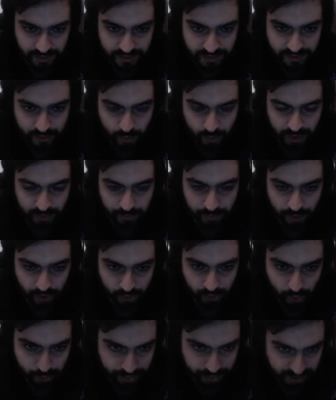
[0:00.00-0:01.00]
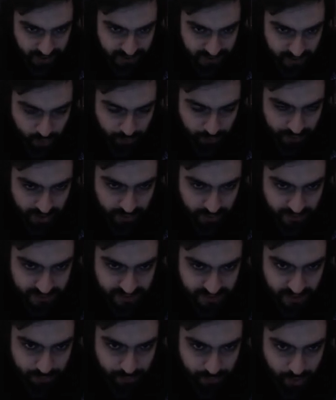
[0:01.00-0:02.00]
queen pawn openings, to play the
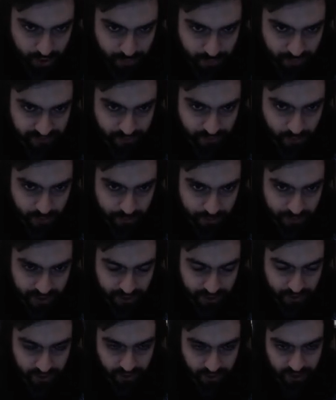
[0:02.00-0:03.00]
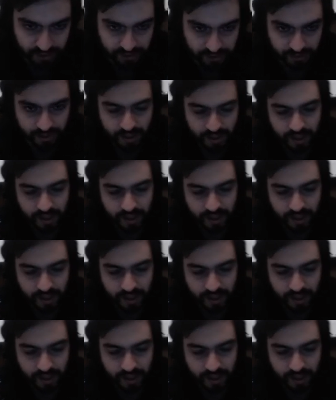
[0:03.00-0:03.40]
c pawn before you play the knight